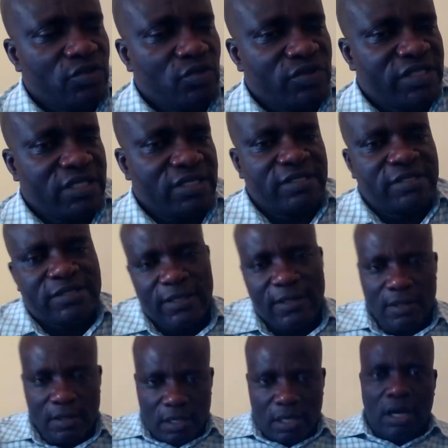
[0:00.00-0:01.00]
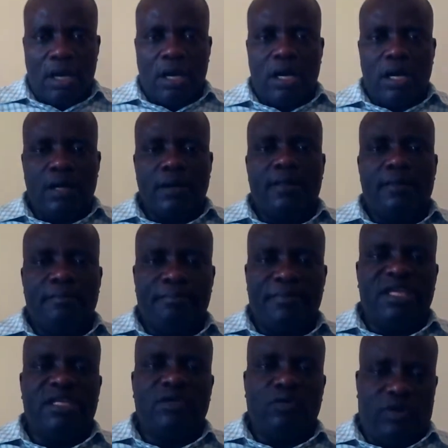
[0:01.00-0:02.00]
uses
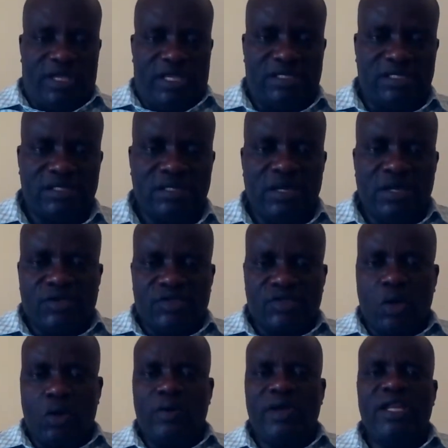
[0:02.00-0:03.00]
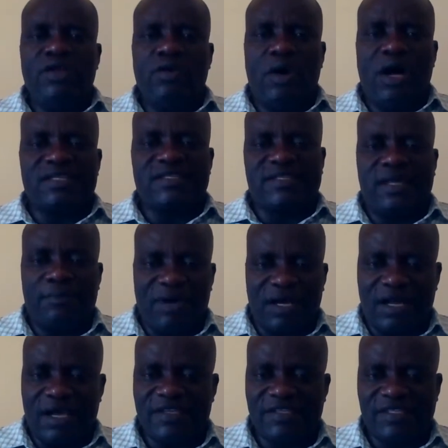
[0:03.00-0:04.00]
many words. So when you are
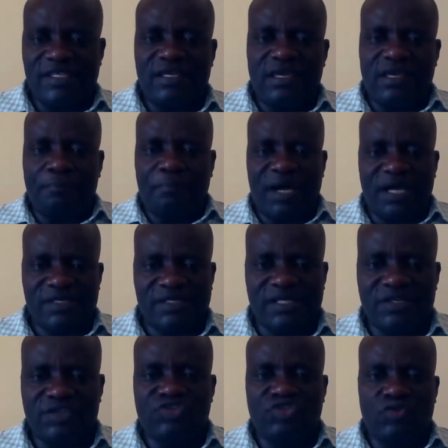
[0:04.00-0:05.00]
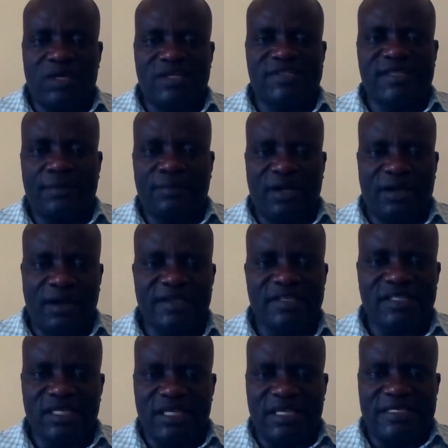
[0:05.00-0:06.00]
summarizing a passage, you are
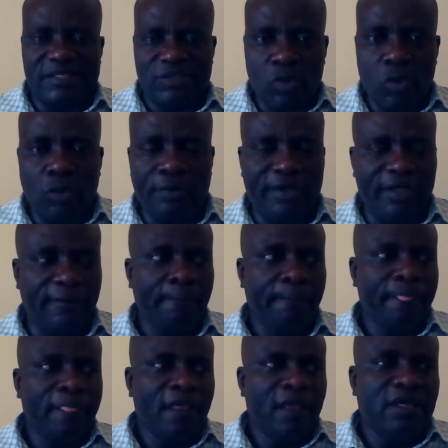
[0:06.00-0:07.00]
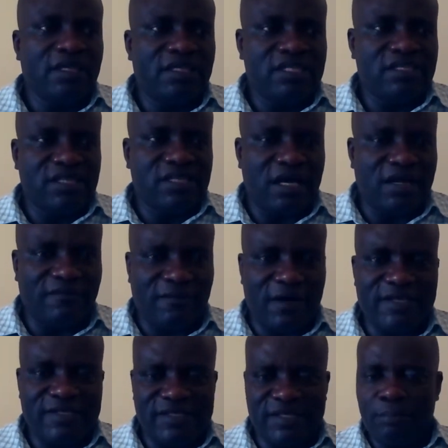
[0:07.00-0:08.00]
summarizing a story, it is
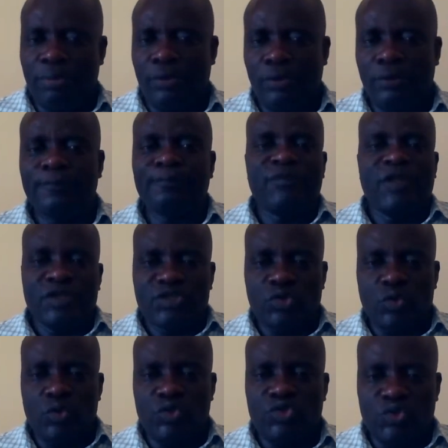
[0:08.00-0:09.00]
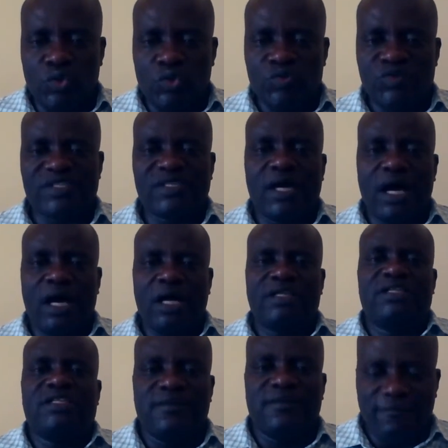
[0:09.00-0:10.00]
advisable to use
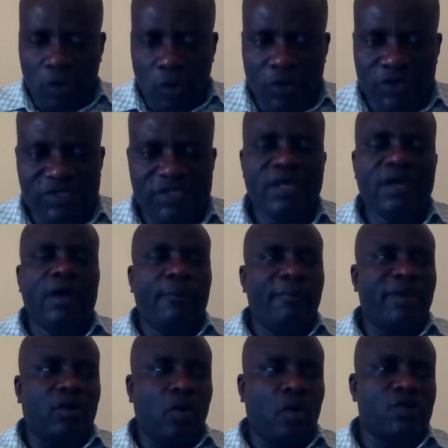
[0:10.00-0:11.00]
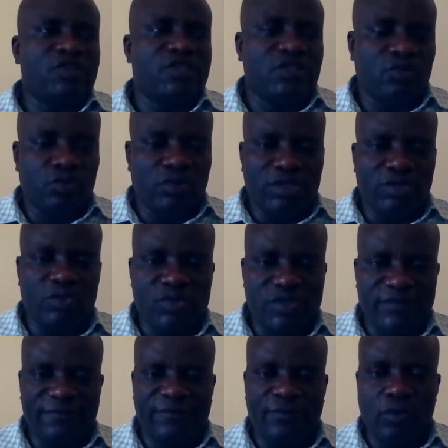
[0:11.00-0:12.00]
active voice because you will
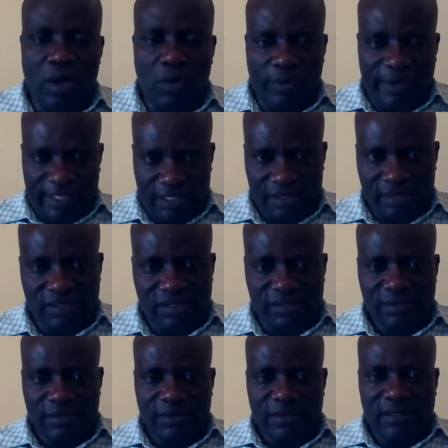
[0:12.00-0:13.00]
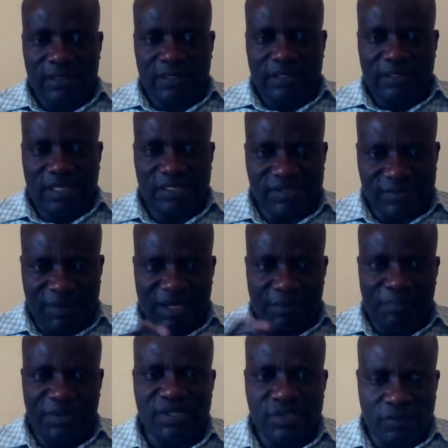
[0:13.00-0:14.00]
use fewer words. That's my
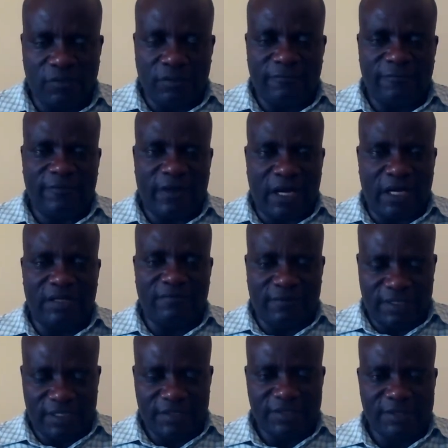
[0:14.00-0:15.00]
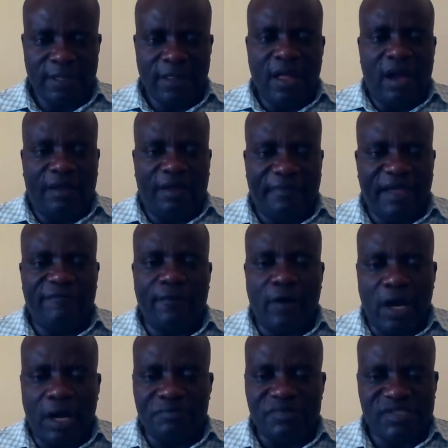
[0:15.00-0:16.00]
piece of advice.
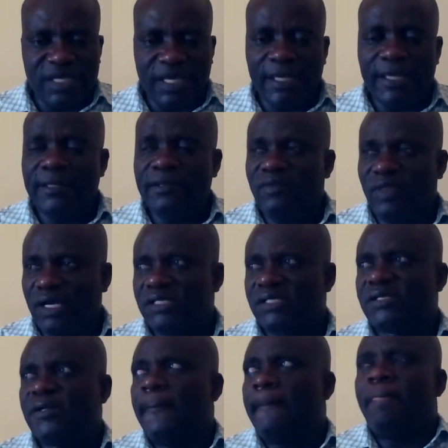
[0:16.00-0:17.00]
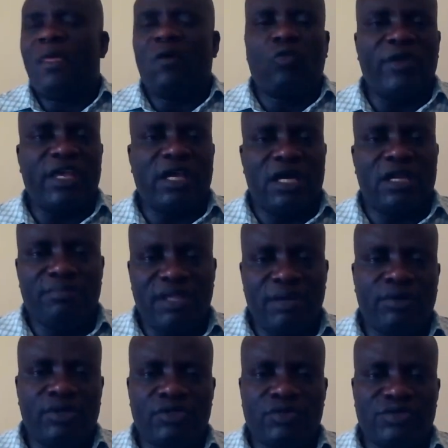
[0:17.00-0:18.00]
Therefore, I'm saying that we can be
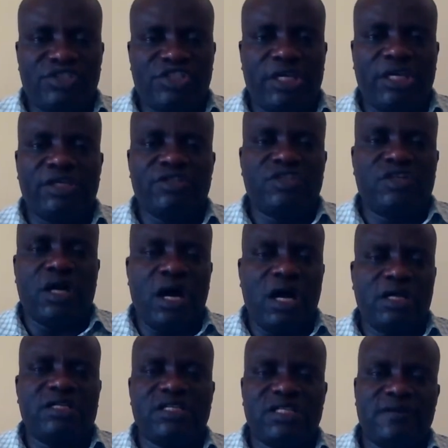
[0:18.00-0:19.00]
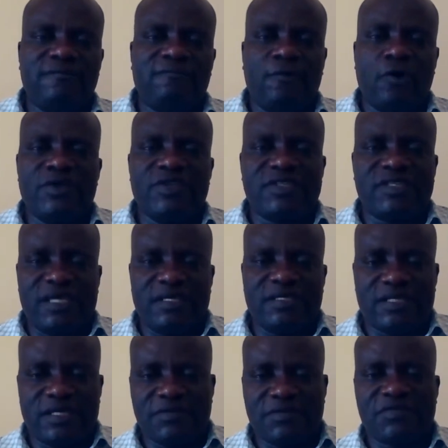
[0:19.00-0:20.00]
able to change active voice
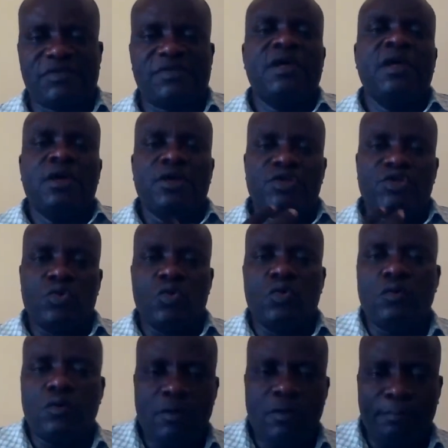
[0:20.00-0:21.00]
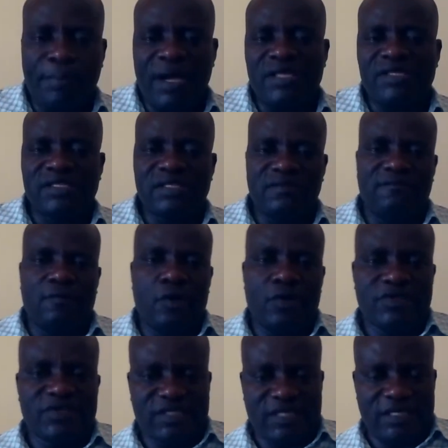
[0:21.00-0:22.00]
sentence to passive
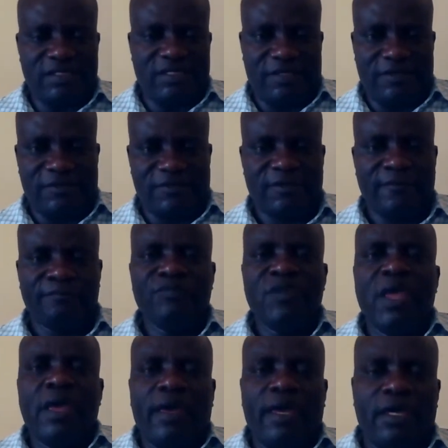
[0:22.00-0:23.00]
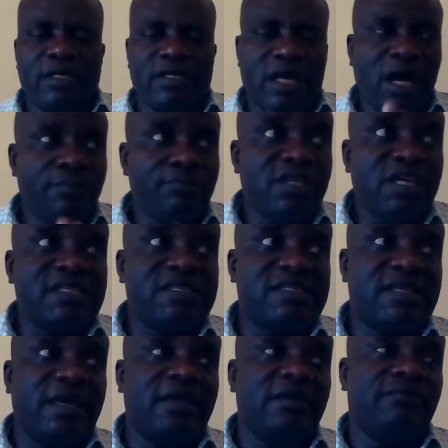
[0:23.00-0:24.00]
voice sentence. And I'm just
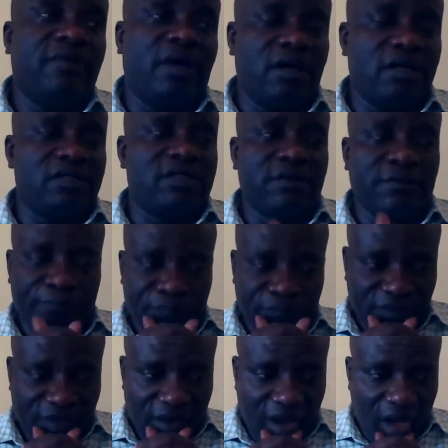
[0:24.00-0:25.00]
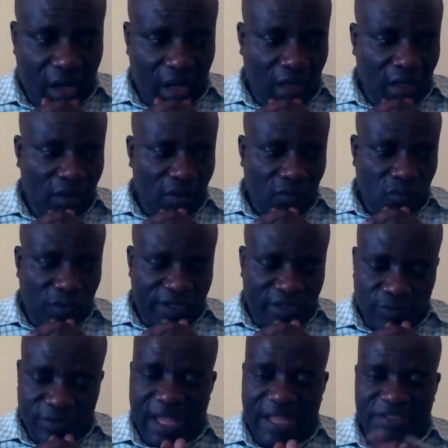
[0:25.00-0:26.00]
saying that
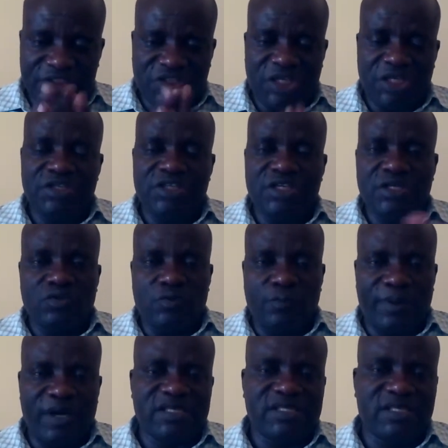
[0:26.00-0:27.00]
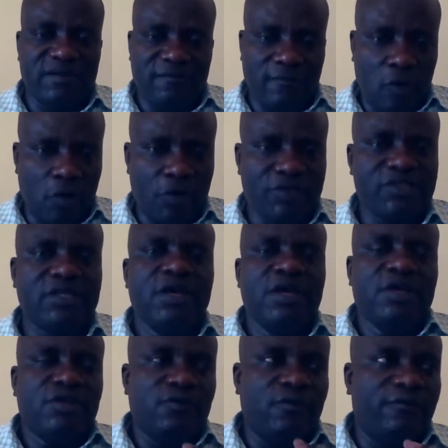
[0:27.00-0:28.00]
when we are changing to passive voice,
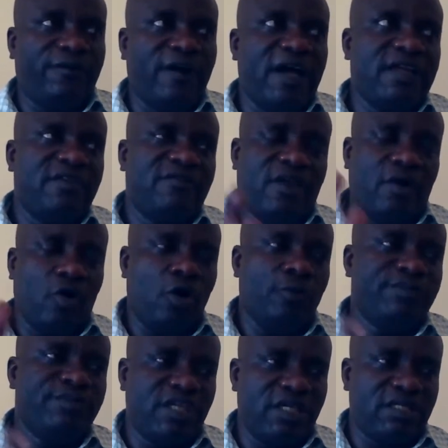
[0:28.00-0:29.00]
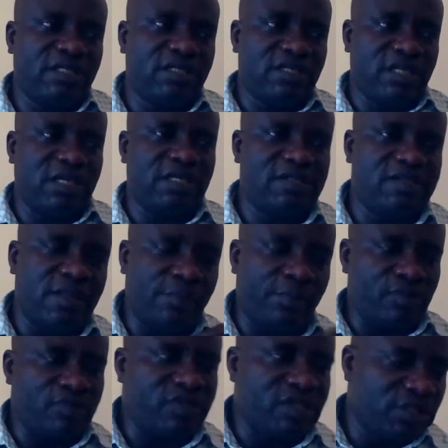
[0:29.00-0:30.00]
you find the object takes the
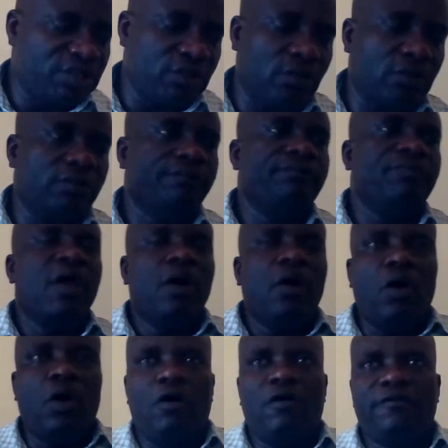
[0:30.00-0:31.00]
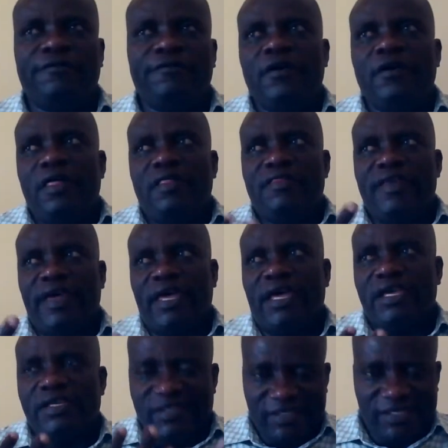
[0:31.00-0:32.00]
position of
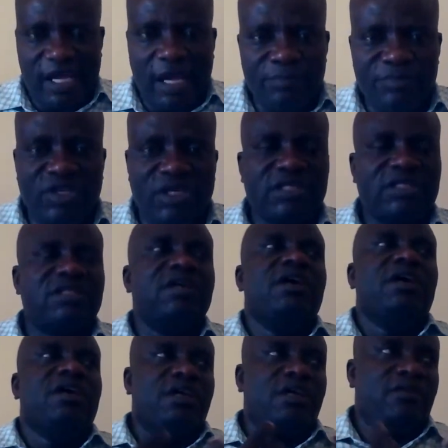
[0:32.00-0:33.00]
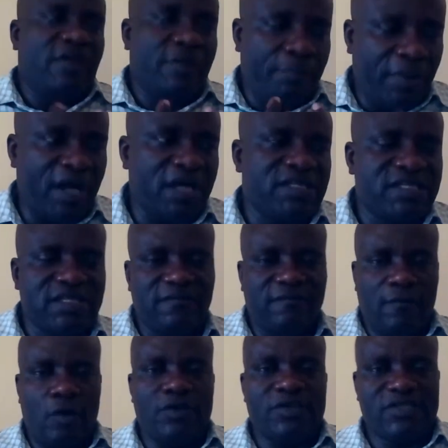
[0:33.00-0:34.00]
the subject in the passive
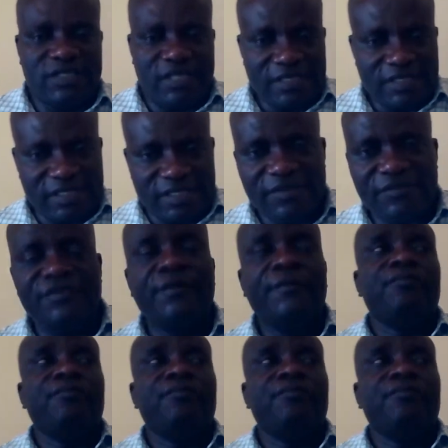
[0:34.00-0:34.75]
voice sentence,